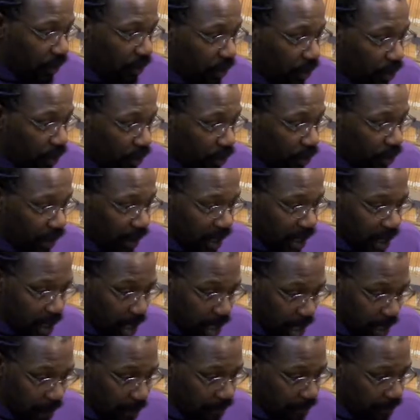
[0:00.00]
one more
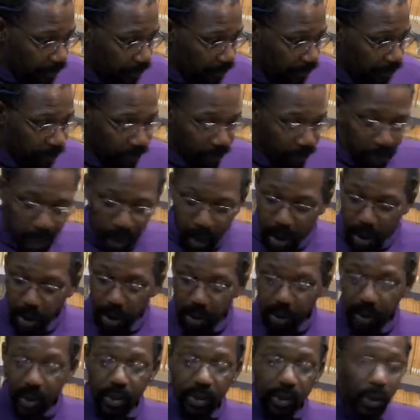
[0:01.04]
time, you
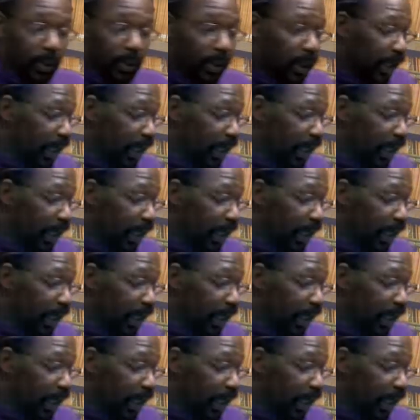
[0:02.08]
can totally